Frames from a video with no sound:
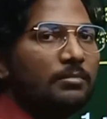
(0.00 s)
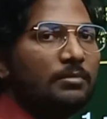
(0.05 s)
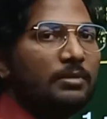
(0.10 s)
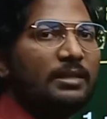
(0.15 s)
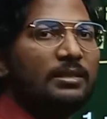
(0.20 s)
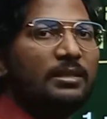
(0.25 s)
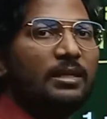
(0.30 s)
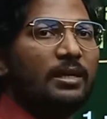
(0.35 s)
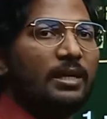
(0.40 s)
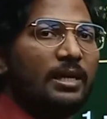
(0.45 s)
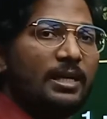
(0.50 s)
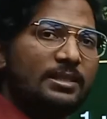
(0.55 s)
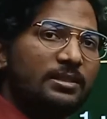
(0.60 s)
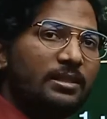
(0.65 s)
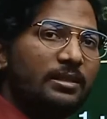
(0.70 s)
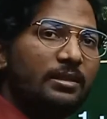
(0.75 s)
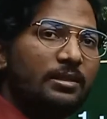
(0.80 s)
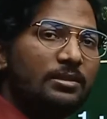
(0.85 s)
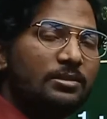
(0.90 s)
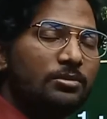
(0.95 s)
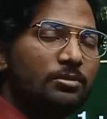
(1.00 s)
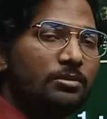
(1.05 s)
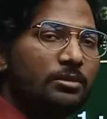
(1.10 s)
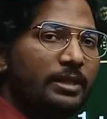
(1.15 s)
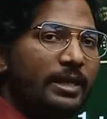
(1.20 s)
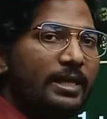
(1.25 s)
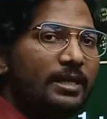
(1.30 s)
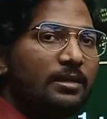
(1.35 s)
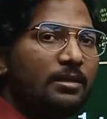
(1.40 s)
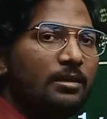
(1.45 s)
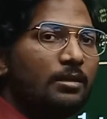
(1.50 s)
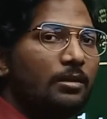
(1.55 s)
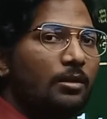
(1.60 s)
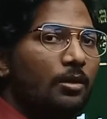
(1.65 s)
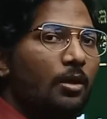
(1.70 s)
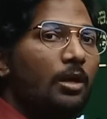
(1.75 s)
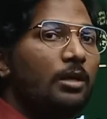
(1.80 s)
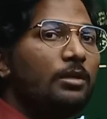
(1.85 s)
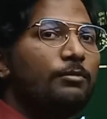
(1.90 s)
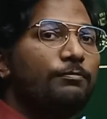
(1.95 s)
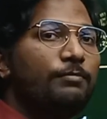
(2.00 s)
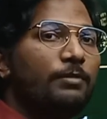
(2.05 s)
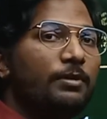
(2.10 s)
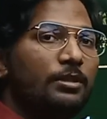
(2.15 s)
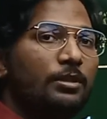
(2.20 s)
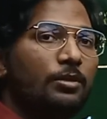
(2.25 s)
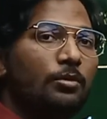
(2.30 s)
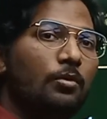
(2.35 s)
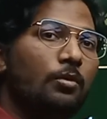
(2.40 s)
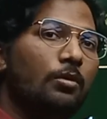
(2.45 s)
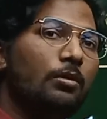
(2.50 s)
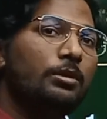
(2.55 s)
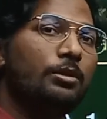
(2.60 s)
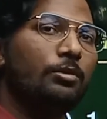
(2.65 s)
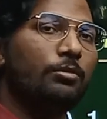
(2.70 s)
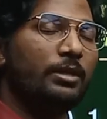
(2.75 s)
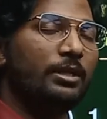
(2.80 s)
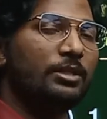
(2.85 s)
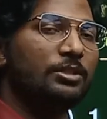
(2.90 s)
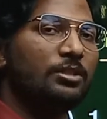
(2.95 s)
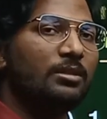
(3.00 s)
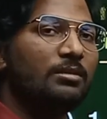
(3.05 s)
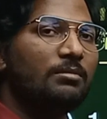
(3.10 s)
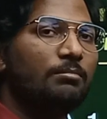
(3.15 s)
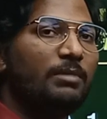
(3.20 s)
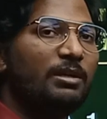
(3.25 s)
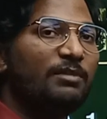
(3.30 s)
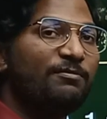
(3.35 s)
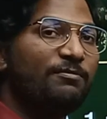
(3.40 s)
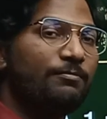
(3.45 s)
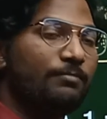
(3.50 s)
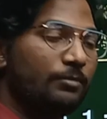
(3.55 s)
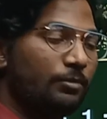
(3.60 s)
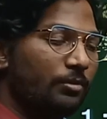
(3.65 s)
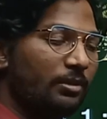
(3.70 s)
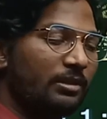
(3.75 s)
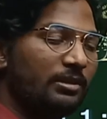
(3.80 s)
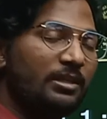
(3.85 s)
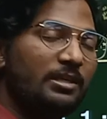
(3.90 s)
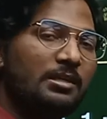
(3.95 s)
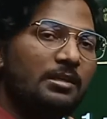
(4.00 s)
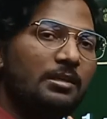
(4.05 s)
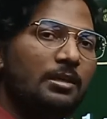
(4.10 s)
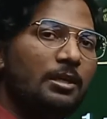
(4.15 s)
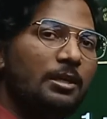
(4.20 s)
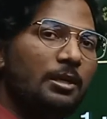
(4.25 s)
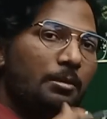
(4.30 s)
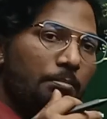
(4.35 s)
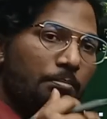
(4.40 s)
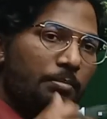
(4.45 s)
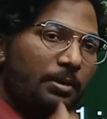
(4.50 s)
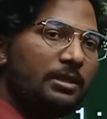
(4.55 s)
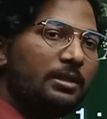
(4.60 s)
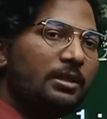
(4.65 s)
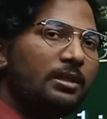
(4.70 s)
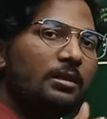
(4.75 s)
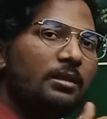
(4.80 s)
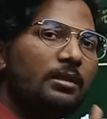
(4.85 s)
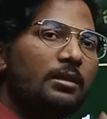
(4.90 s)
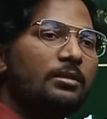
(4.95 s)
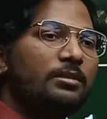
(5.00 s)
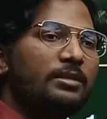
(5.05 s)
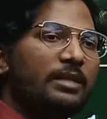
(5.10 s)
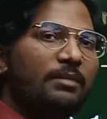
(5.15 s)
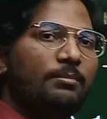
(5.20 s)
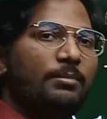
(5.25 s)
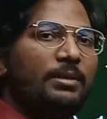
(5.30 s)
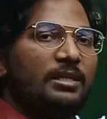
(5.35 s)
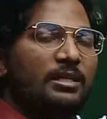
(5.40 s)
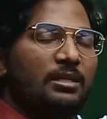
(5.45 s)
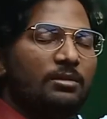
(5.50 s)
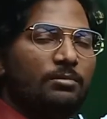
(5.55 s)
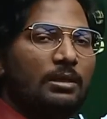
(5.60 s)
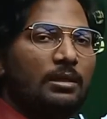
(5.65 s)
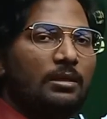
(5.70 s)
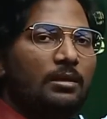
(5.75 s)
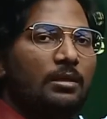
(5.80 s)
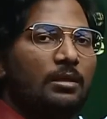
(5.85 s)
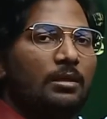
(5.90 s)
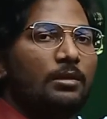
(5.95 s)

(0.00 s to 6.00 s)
that they are asking us to take, not for the whole duration but during the particular time interval.